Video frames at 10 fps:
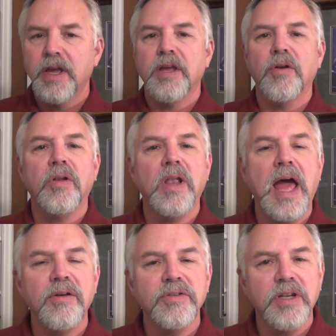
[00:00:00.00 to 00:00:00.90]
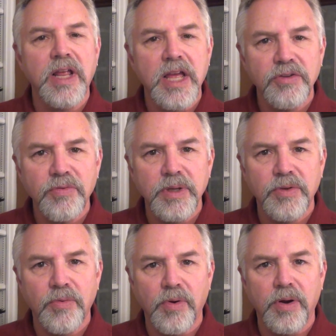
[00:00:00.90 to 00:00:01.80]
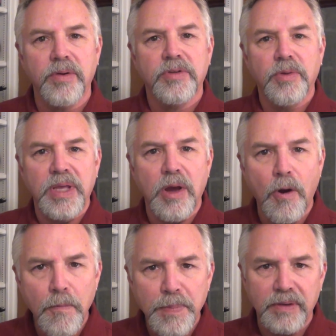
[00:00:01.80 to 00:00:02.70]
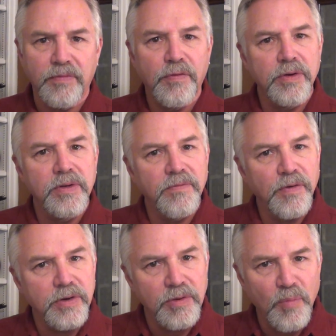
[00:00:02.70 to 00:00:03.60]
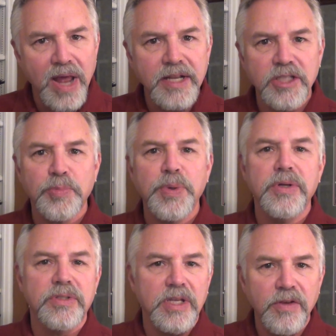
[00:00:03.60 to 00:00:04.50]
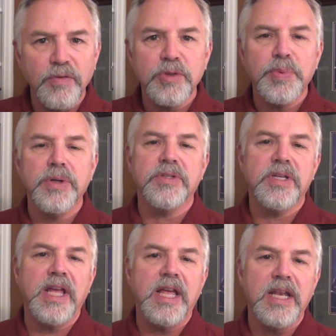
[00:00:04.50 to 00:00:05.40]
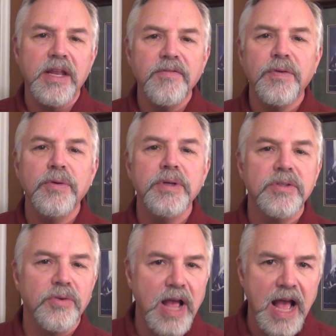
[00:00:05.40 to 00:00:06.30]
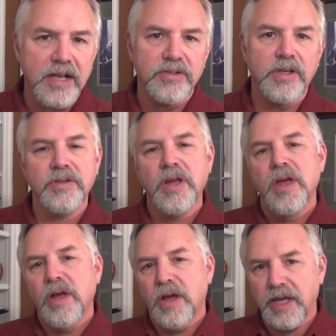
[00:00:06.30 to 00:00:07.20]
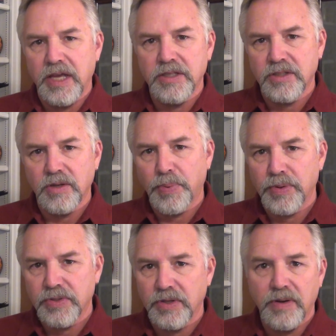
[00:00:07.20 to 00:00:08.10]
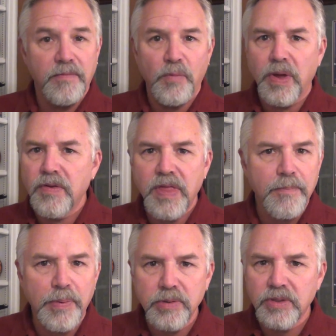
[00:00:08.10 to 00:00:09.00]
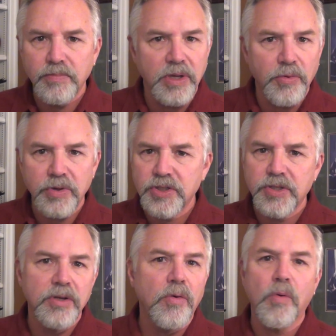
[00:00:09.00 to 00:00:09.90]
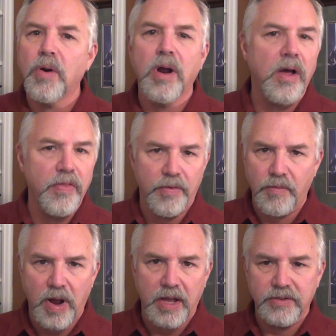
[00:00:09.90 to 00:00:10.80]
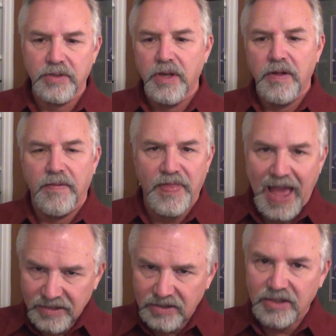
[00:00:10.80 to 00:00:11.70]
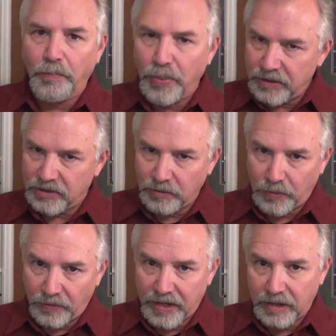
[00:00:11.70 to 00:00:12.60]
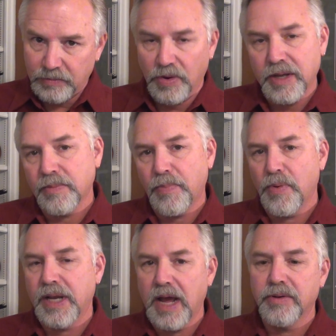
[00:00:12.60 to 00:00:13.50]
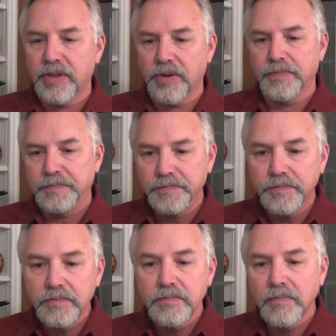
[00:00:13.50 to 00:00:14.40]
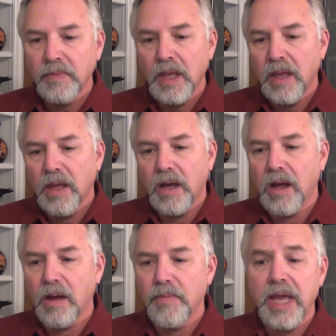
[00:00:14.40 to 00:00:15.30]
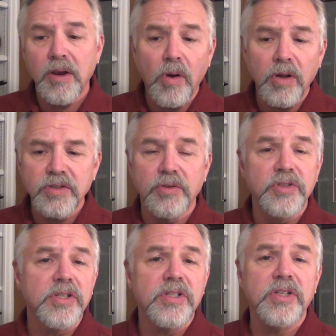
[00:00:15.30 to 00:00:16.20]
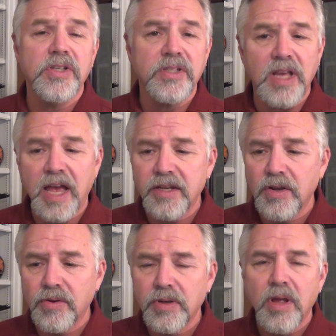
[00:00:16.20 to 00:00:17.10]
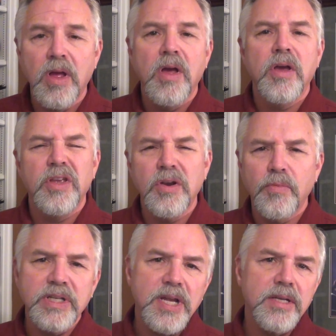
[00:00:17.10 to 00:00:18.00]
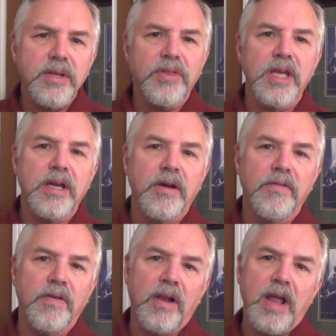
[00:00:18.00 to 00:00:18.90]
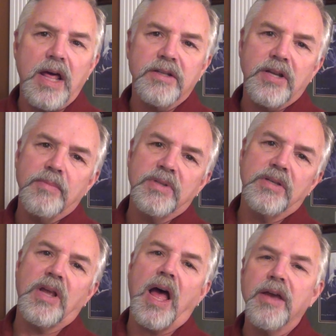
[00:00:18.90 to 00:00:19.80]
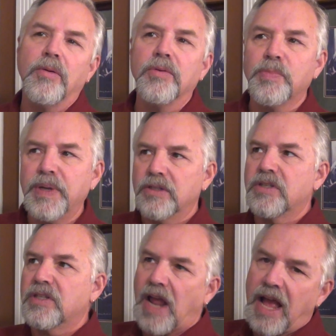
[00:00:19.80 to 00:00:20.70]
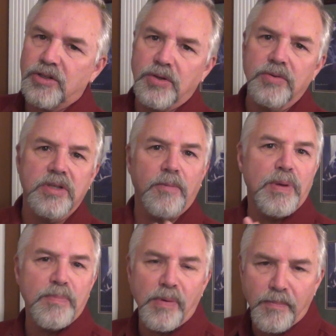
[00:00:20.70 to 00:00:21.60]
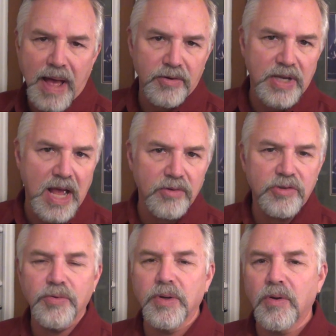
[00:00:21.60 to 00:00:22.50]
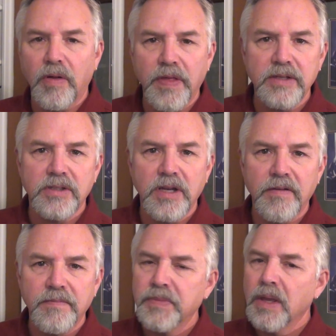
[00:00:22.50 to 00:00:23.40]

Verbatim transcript: It allows an entry door to be opened for, for demonic spirits, evil spirits, to gain influence or access against a person, whether that person be Christian or otherwise. That's the principle that I'm trying to point out here. Um, and also, just as a side note, you know, we tend to think of a lot of times as idols being statues that people bow down to and all that stuff.